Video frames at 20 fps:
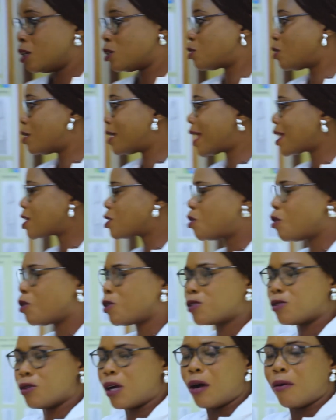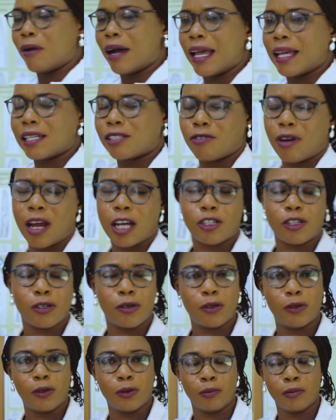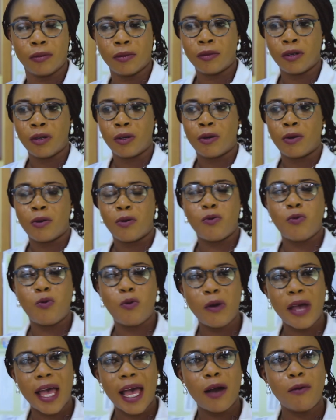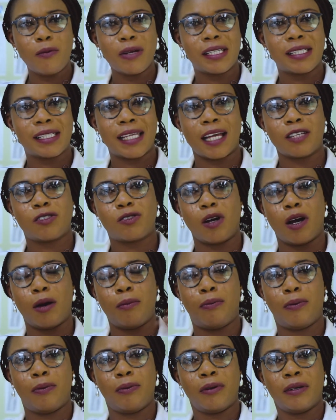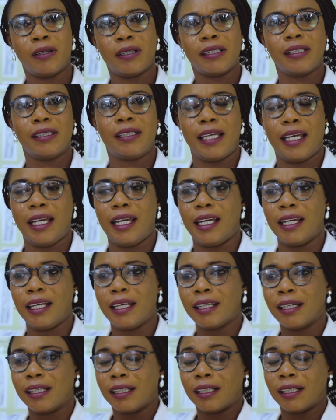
So let's go to our extraction room, where we set up the